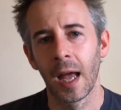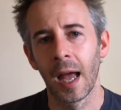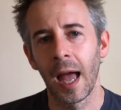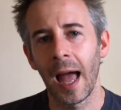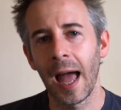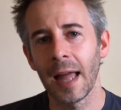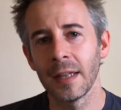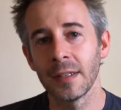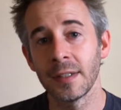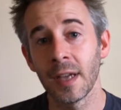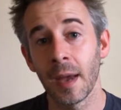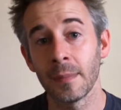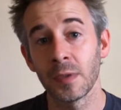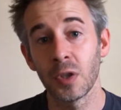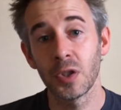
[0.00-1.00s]
And
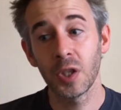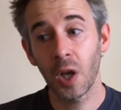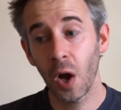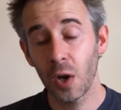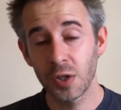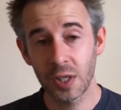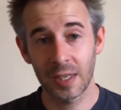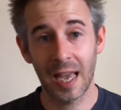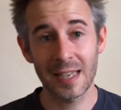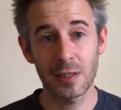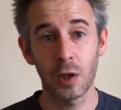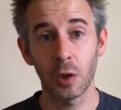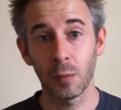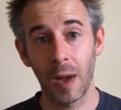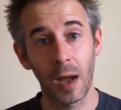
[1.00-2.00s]
so she goes in, has a
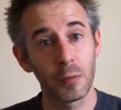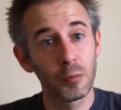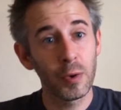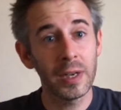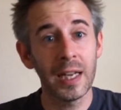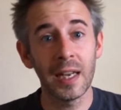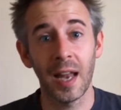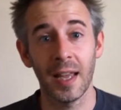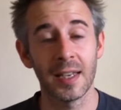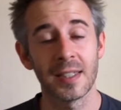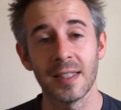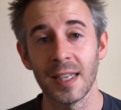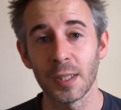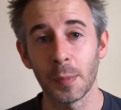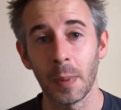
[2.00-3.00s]
look around, really likes
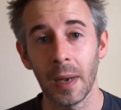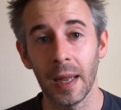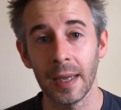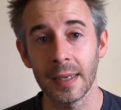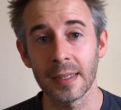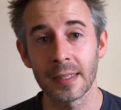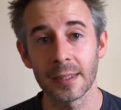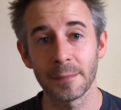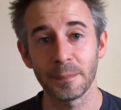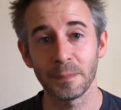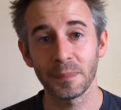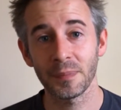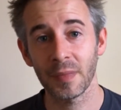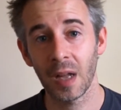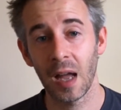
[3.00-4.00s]
this place.
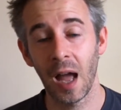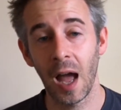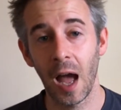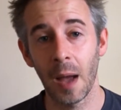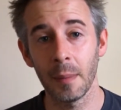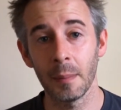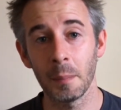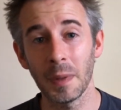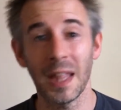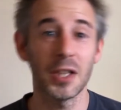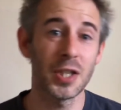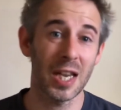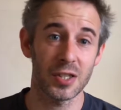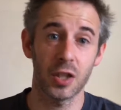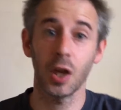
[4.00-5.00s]
But then
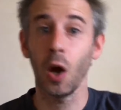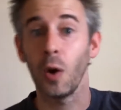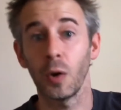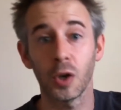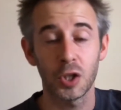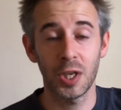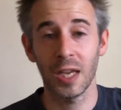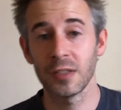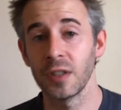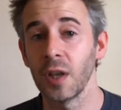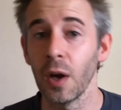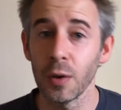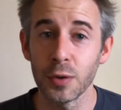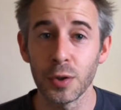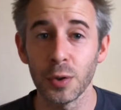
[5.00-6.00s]
she has to go, because she has to
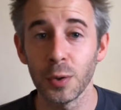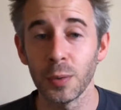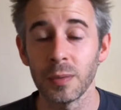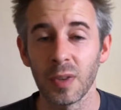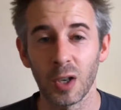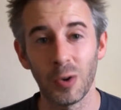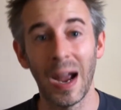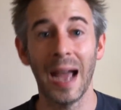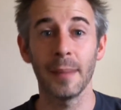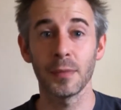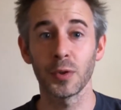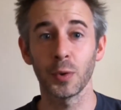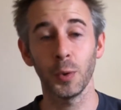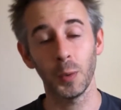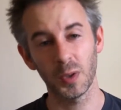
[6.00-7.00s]
go to cram
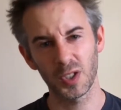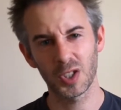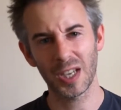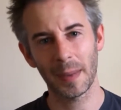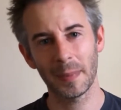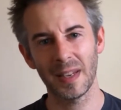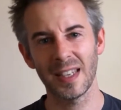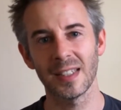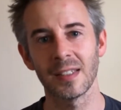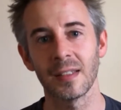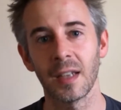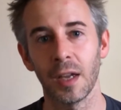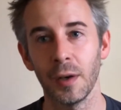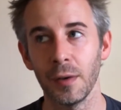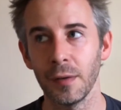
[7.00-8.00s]
school, which is a Japanese
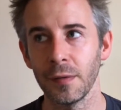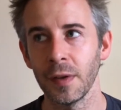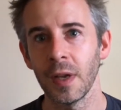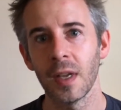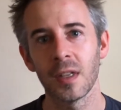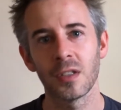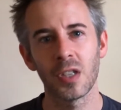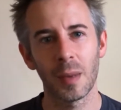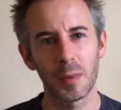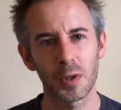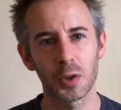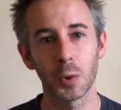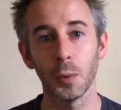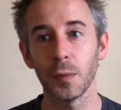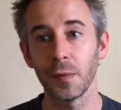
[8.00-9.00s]
kind of summer
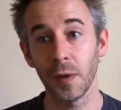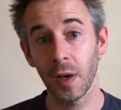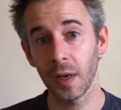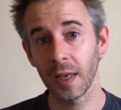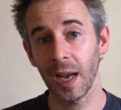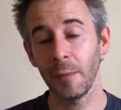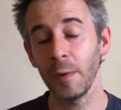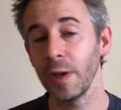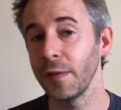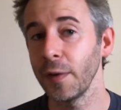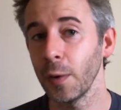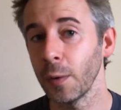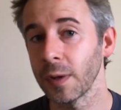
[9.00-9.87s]
school for getting ready for your